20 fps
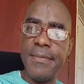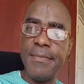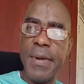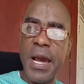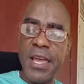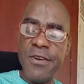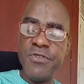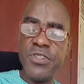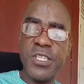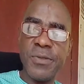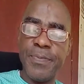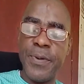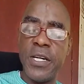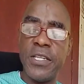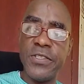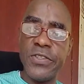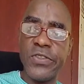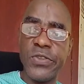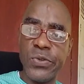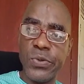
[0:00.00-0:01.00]
my
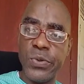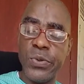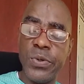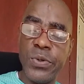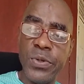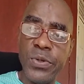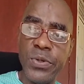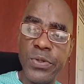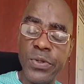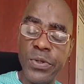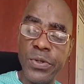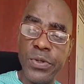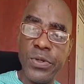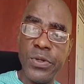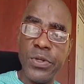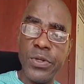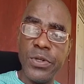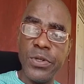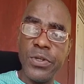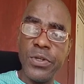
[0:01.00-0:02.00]
response to
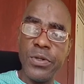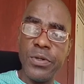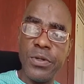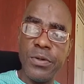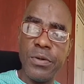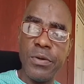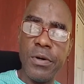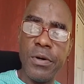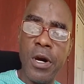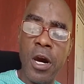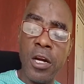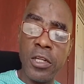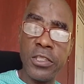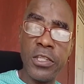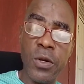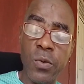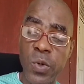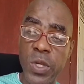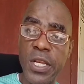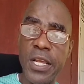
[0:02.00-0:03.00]

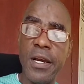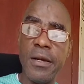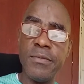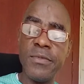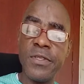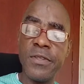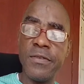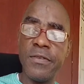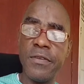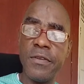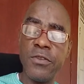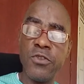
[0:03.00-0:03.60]
Arthur Williams